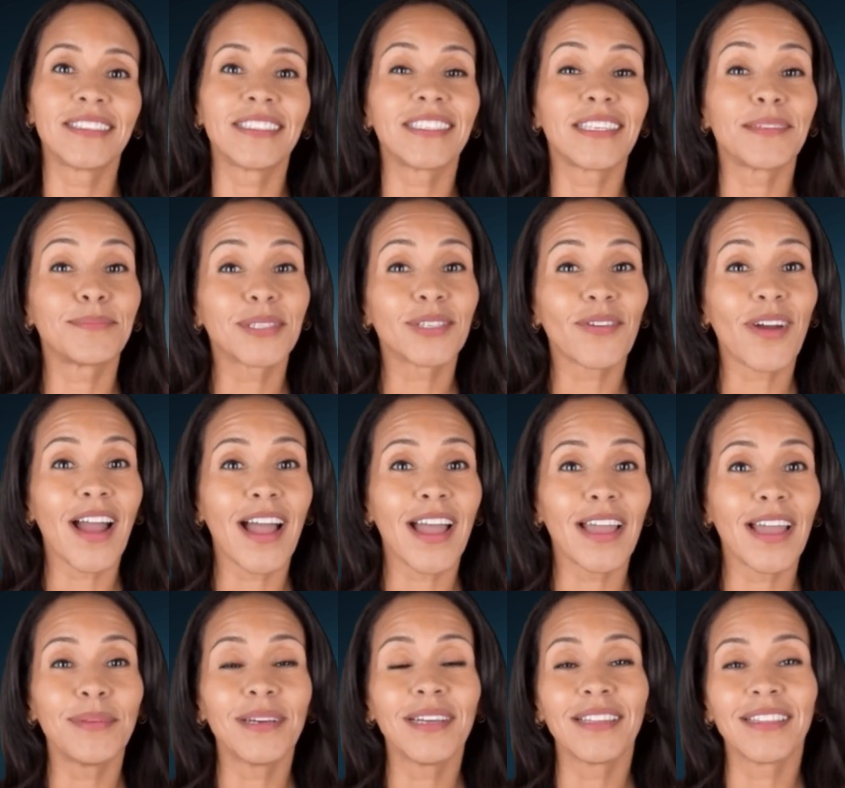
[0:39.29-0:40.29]

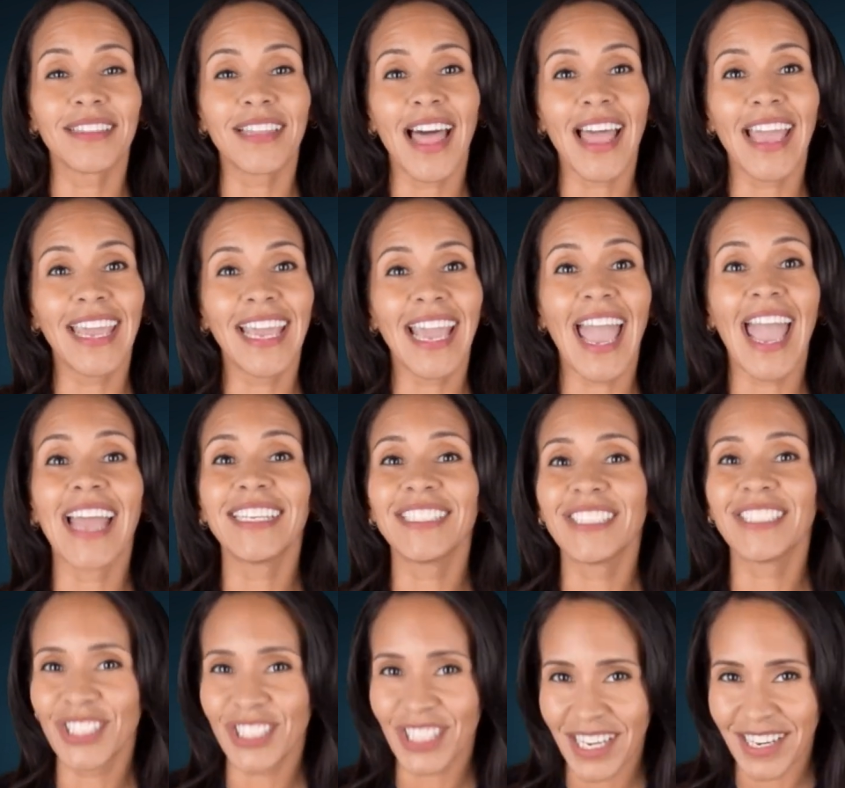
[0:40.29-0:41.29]
Subscribe, like,
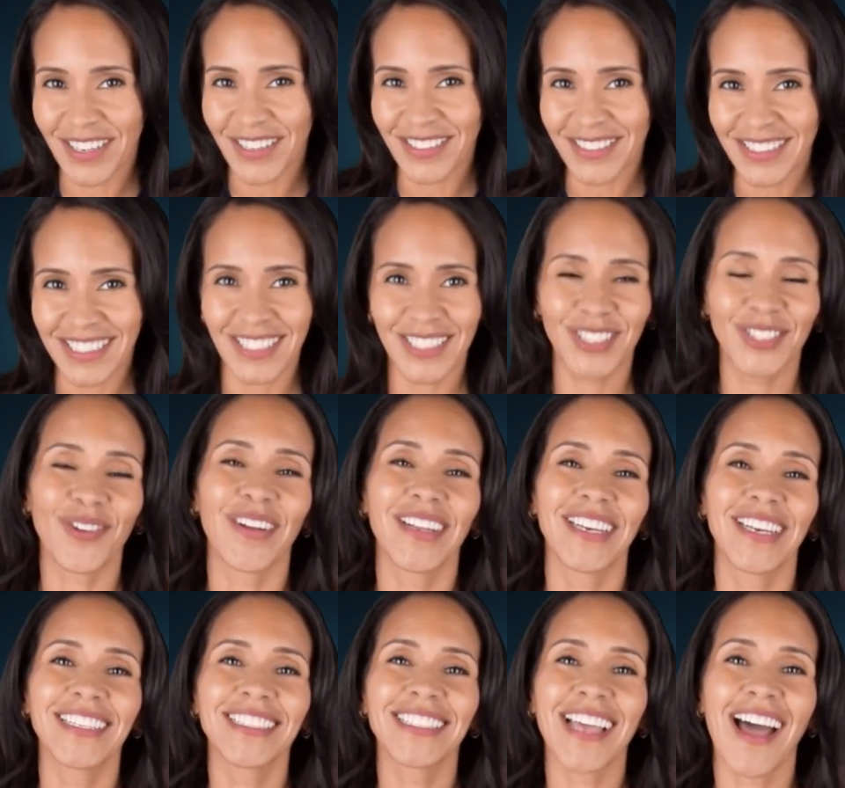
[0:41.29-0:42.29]
and share to
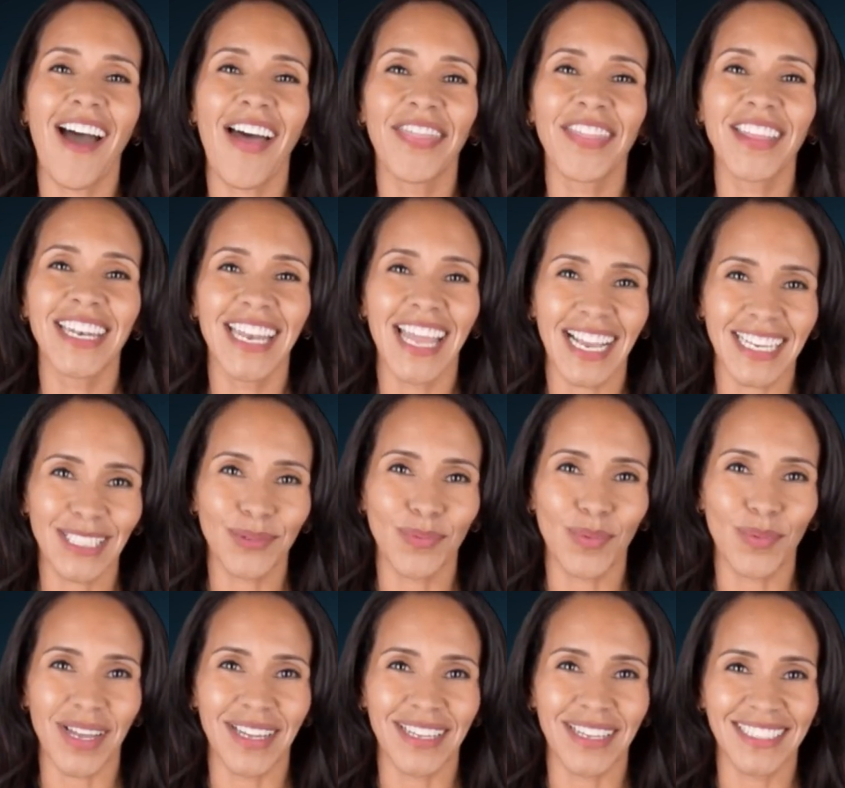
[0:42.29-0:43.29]
join us on the next
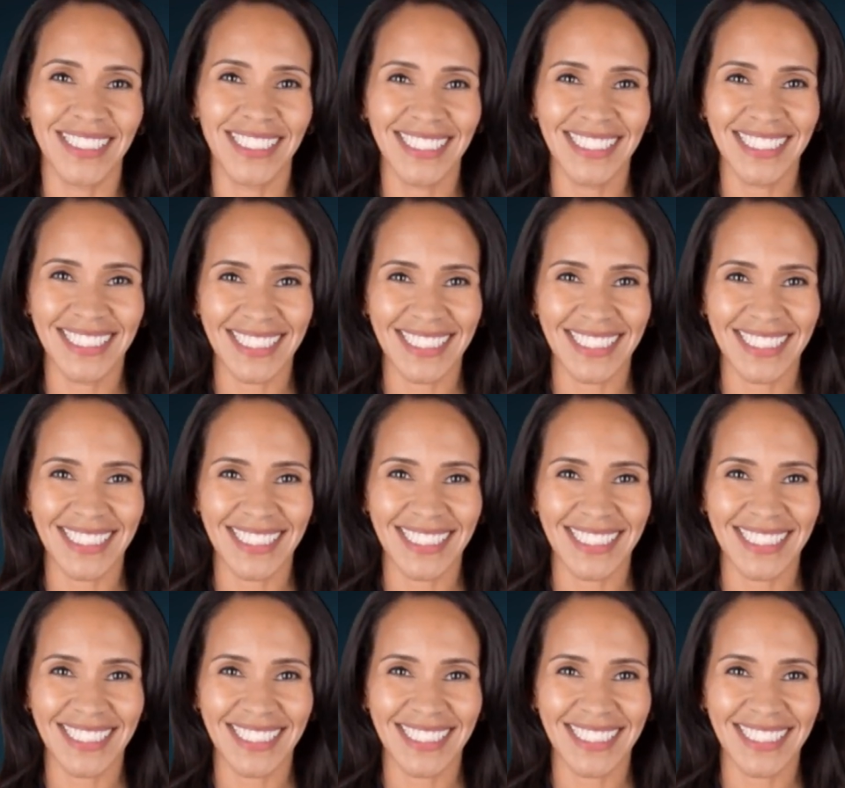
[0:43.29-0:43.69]
one.